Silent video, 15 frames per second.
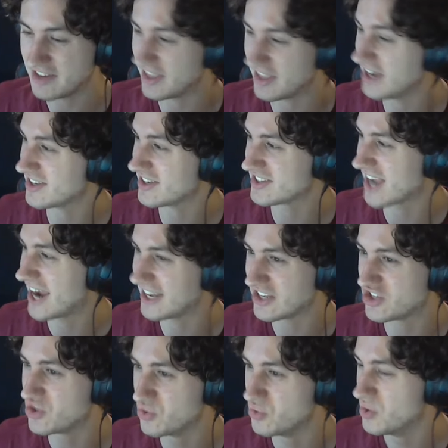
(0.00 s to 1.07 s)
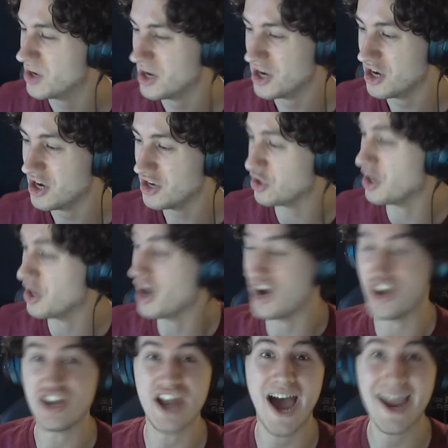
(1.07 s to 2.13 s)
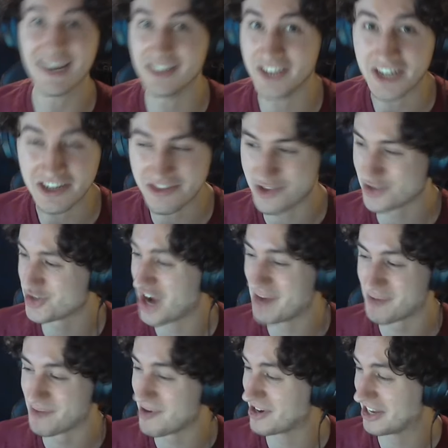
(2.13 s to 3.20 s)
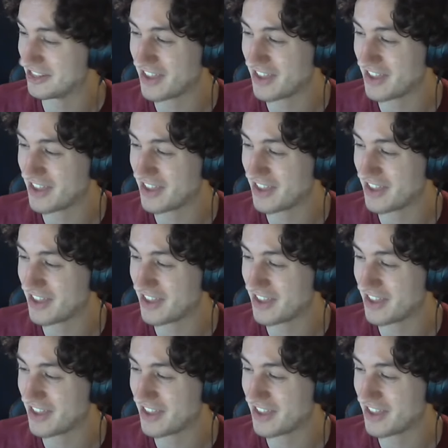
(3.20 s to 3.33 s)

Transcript: they decided to annihilate the sniper monkey.